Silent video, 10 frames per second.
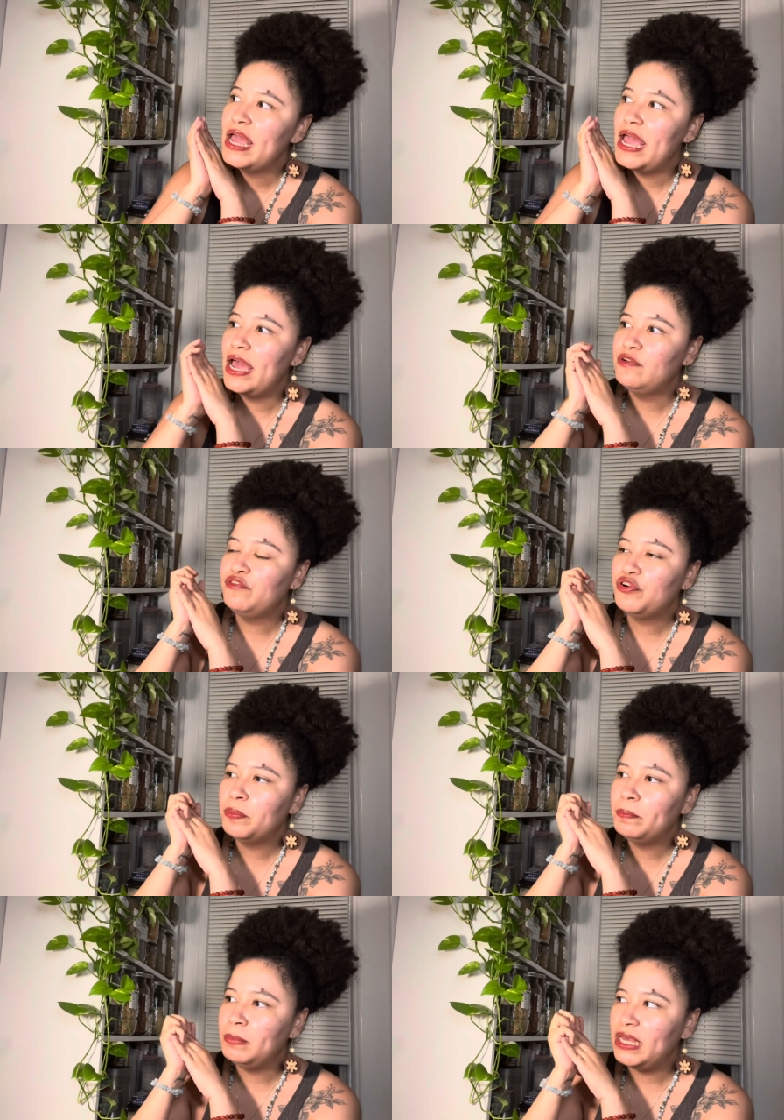And for
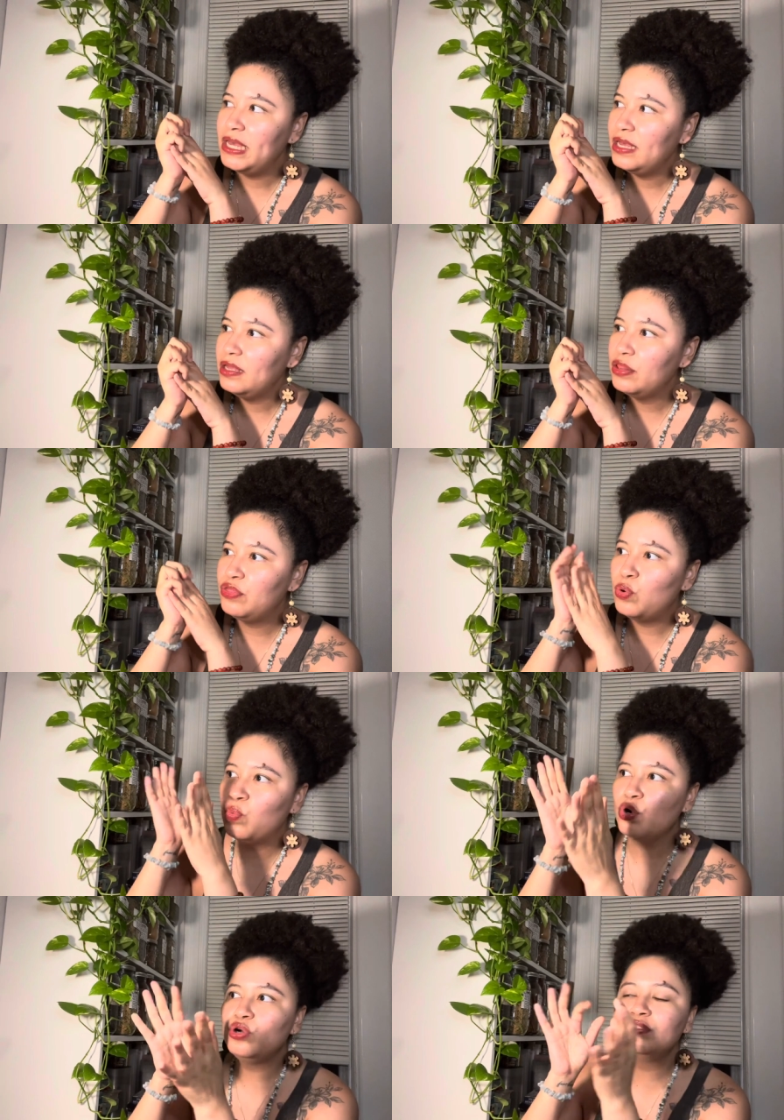me, the
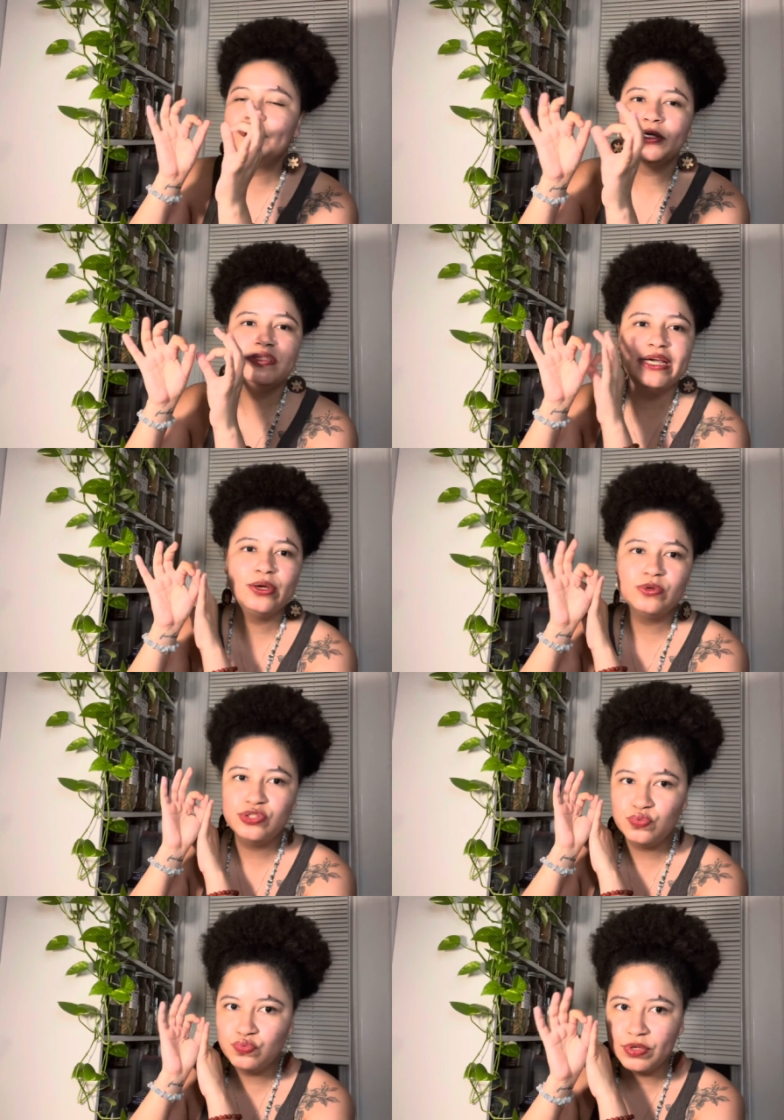world building
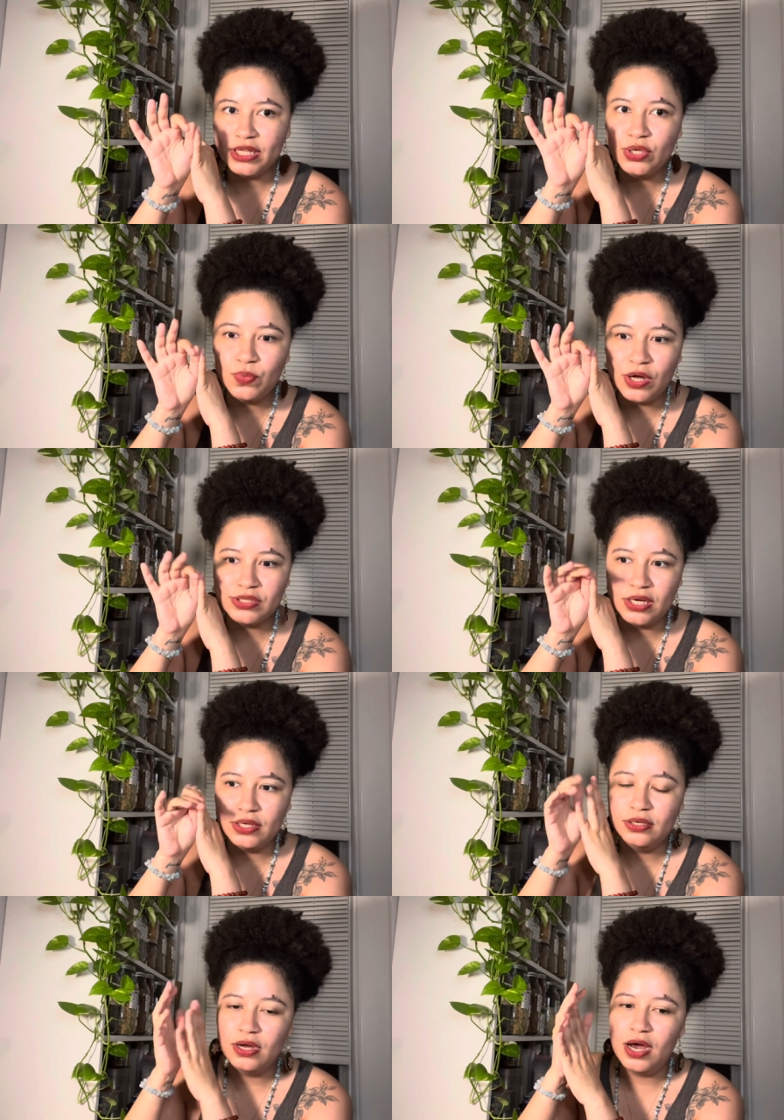was really well done.